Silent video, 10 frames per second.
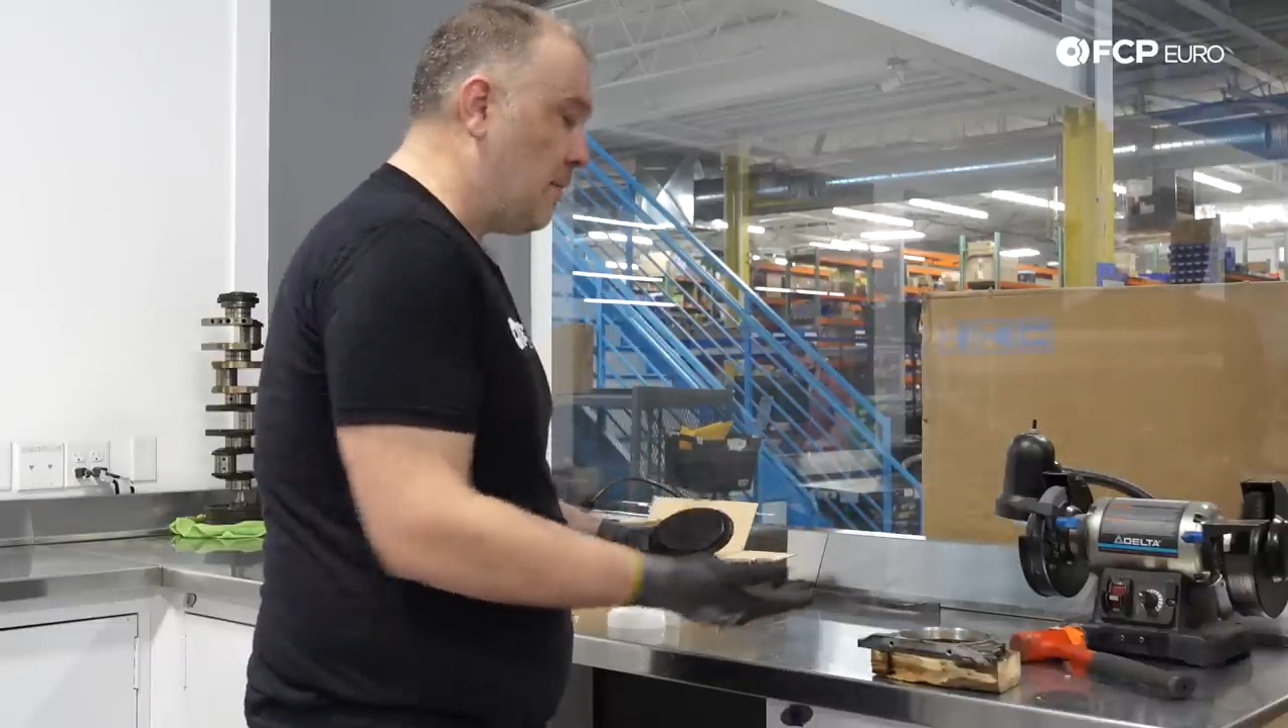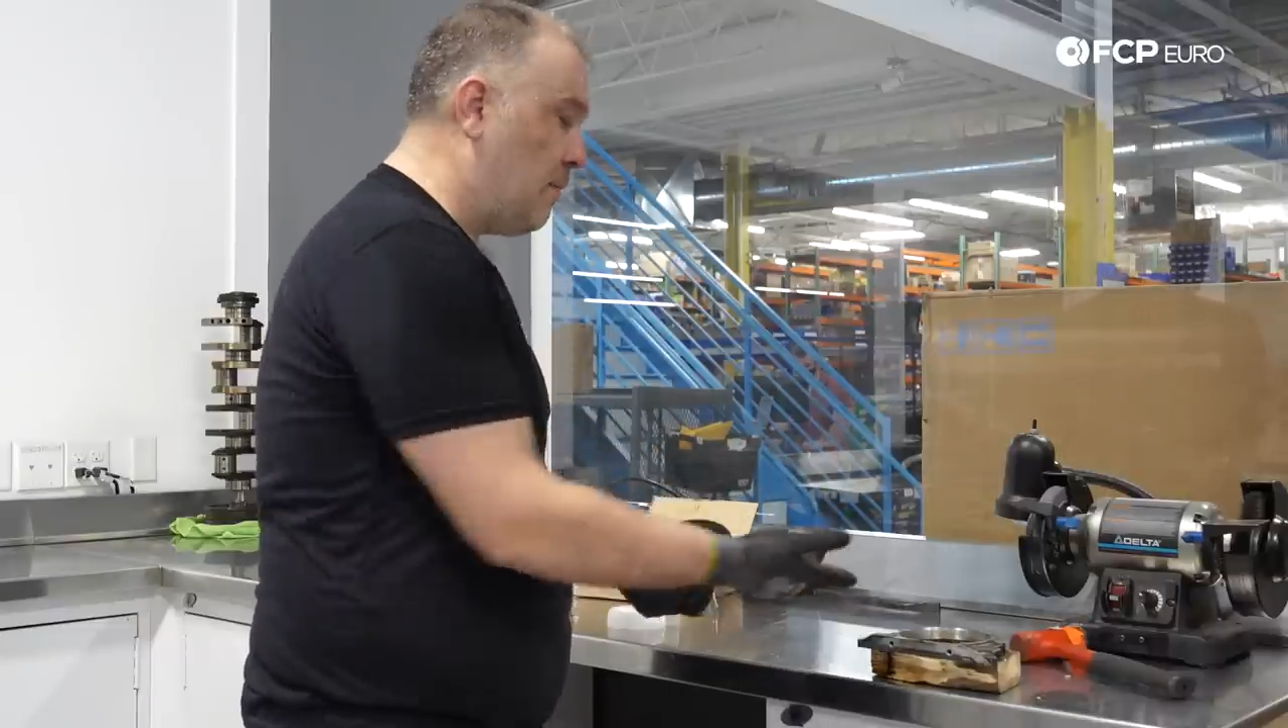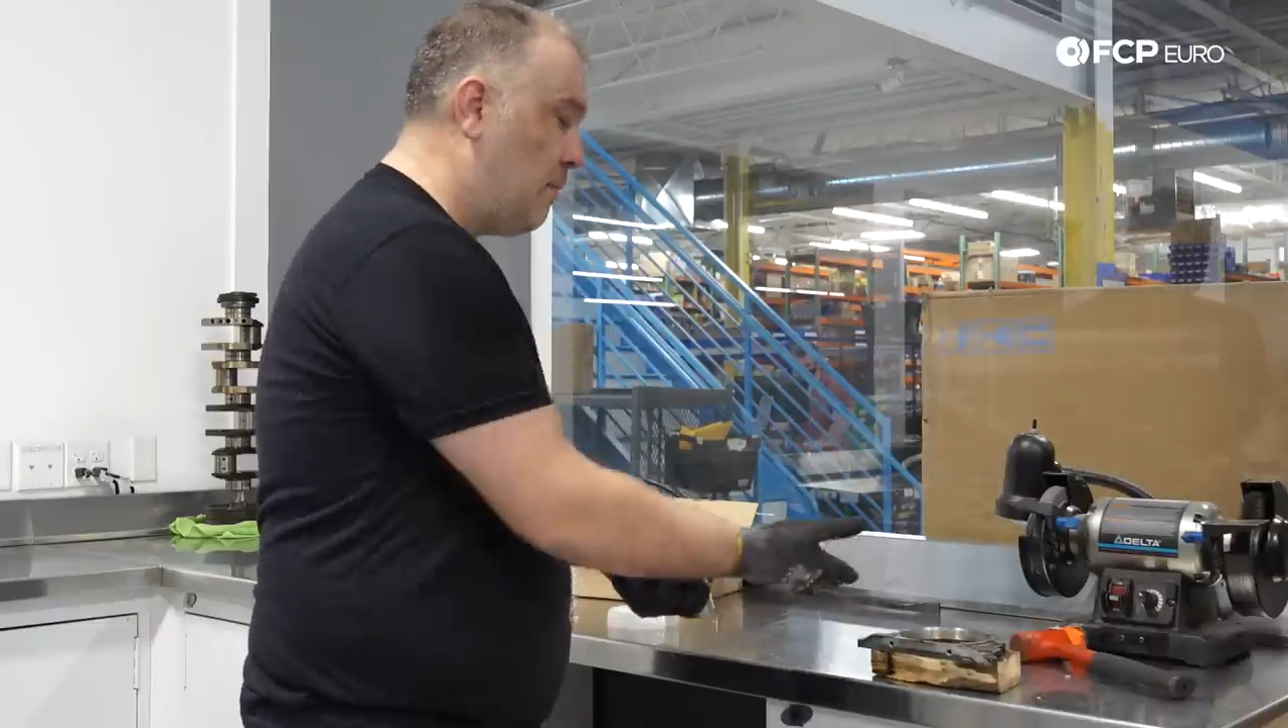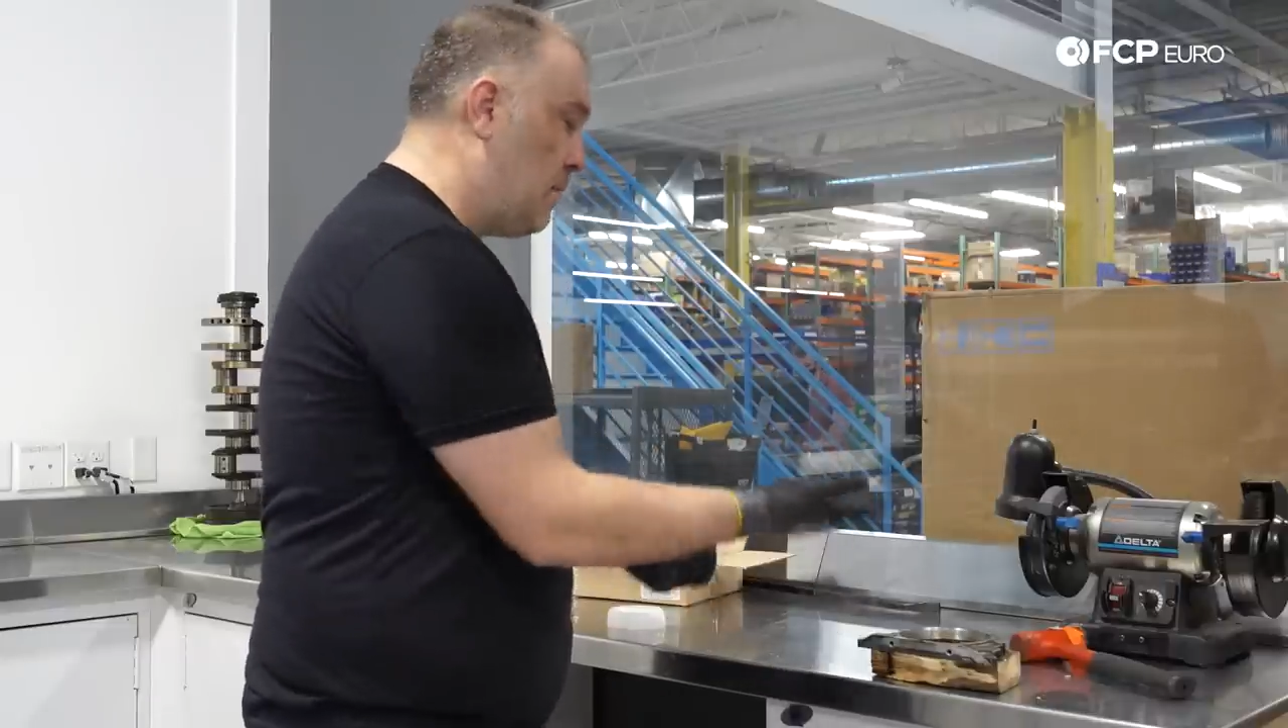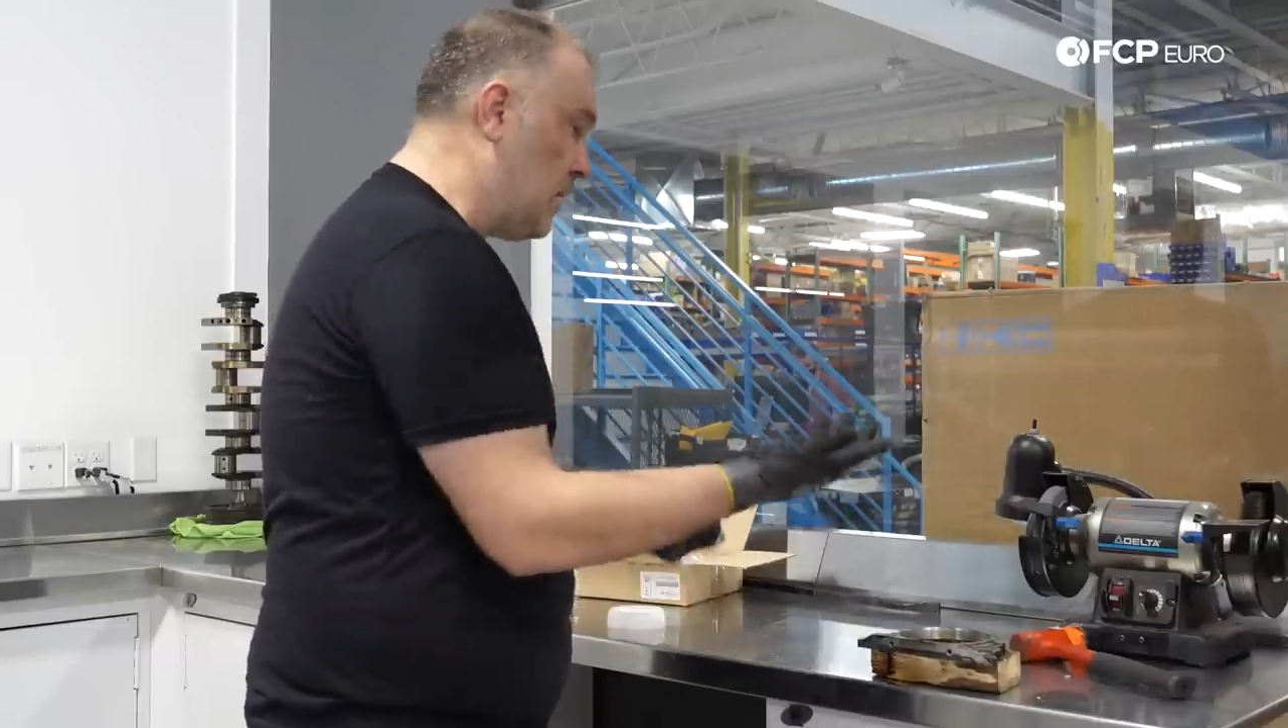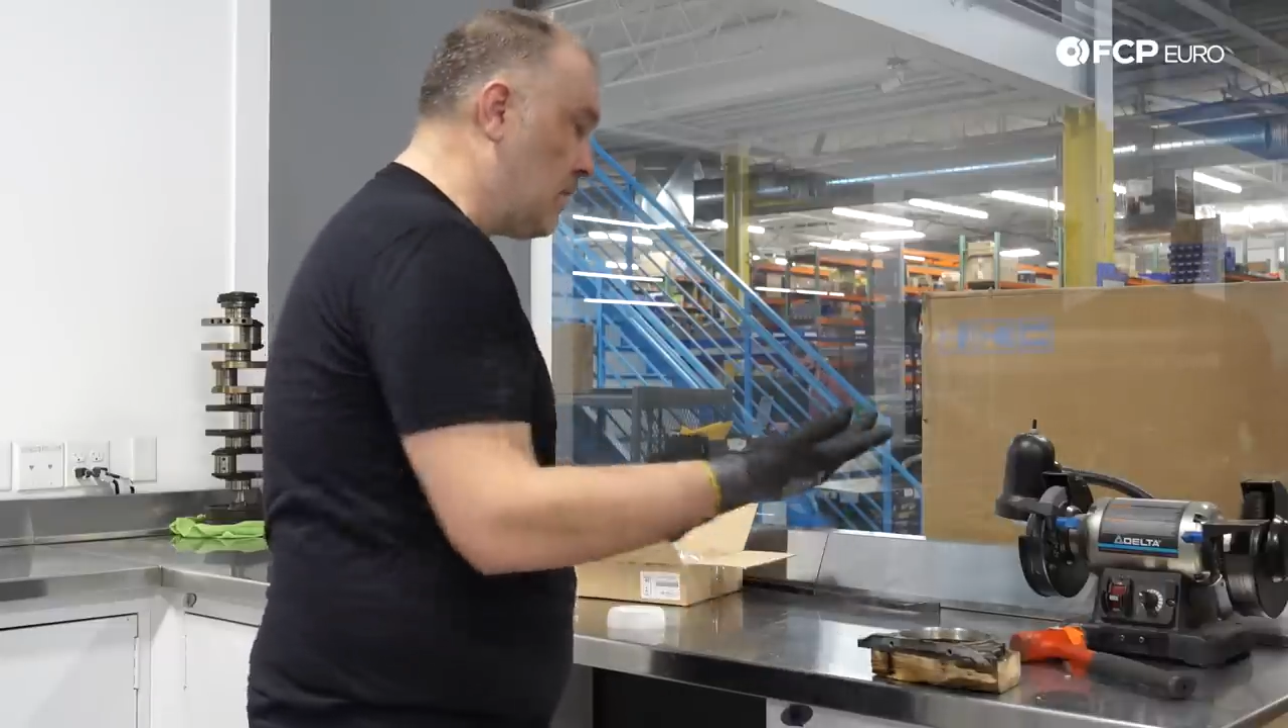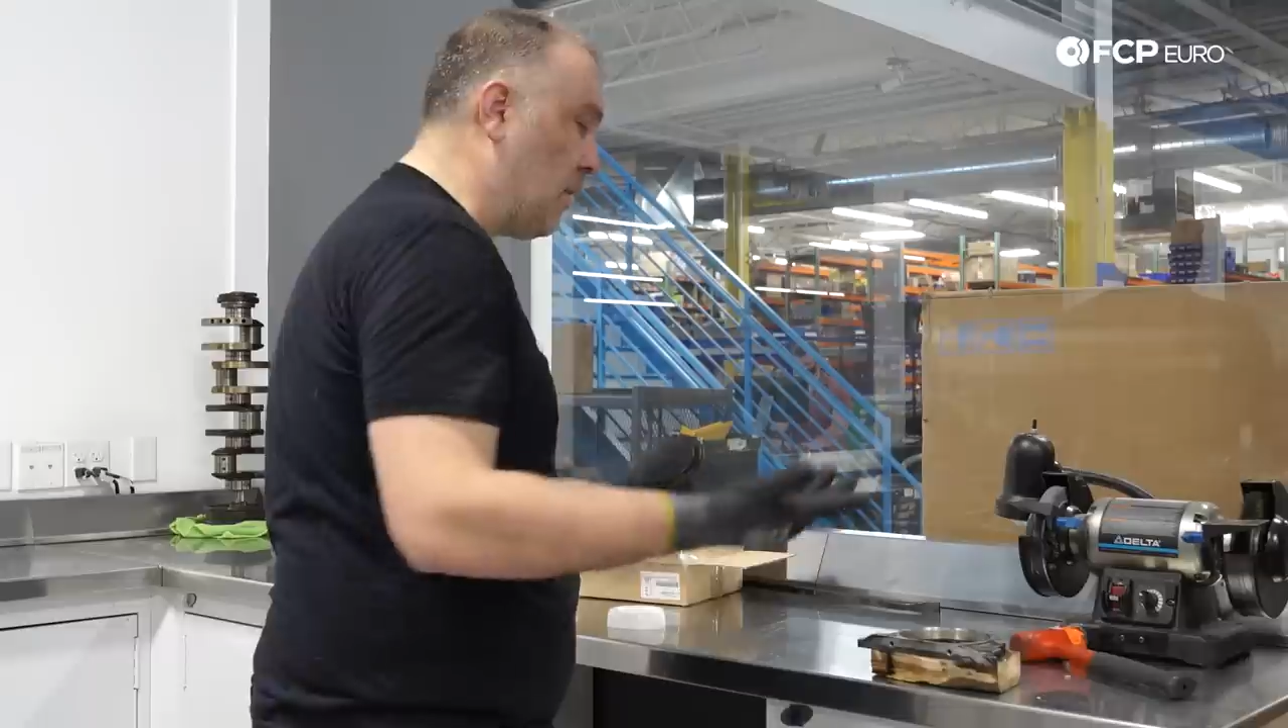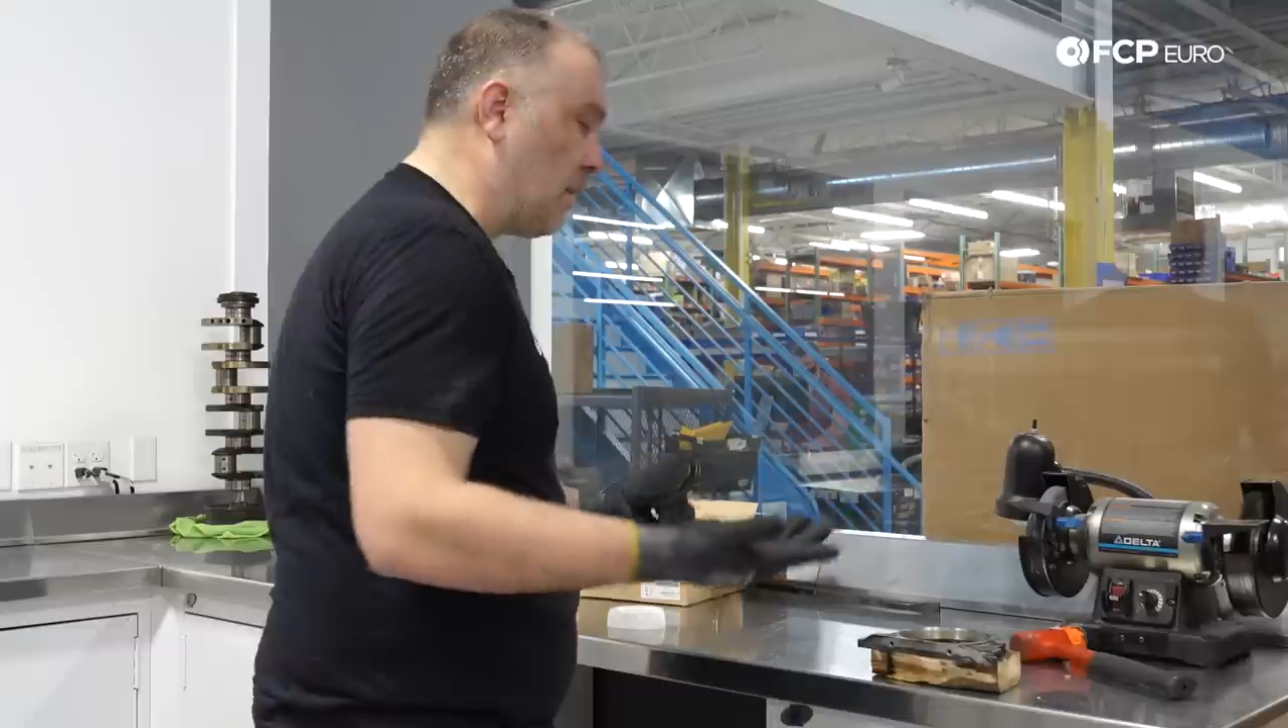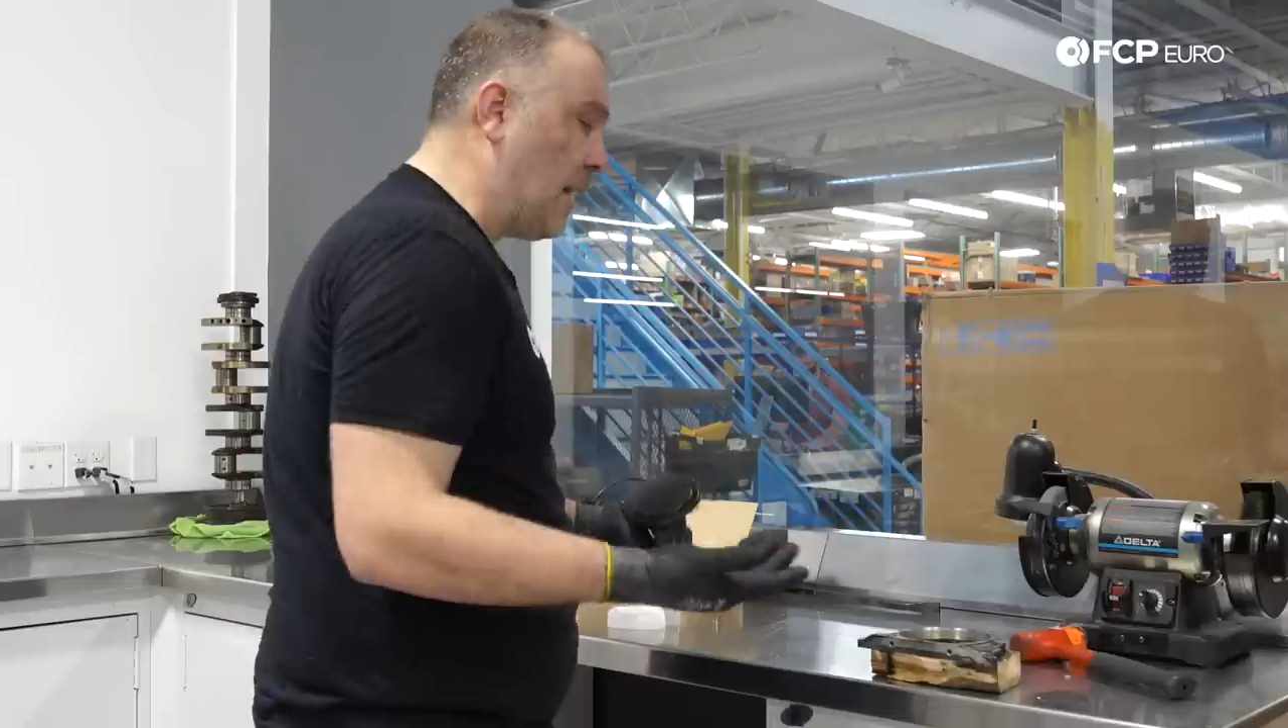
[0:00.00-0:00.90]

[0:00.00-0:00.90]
I've installed